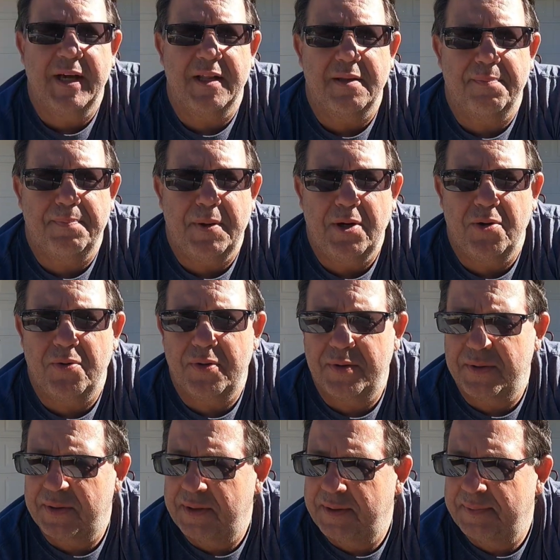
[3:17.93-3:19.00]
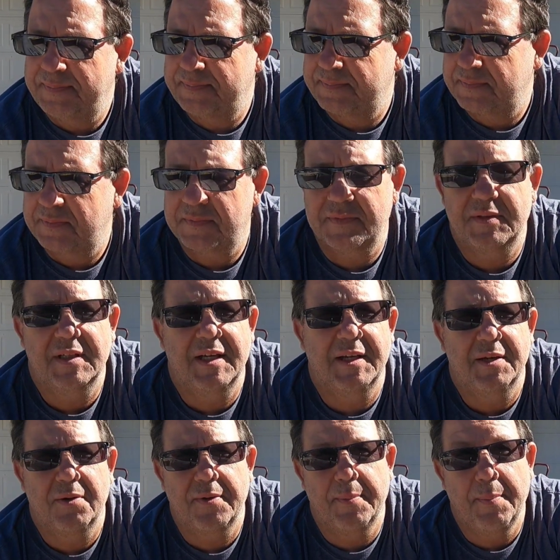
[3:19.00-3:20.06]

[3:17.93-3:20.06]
Got the boat, or